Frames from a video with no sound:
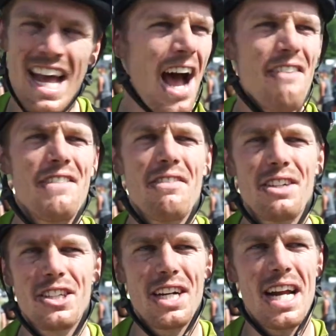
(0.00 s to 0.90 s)
I've
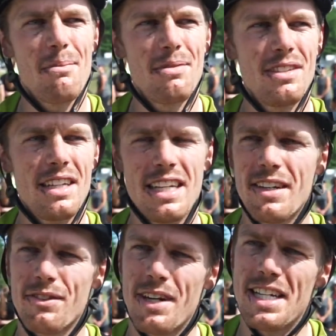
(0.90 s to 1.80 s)
never cramped in
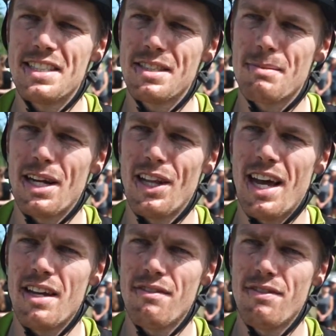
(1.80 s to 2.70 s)
a race in my
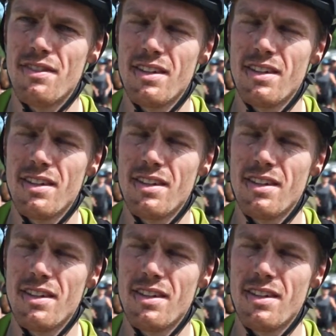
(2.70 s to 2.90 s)
life.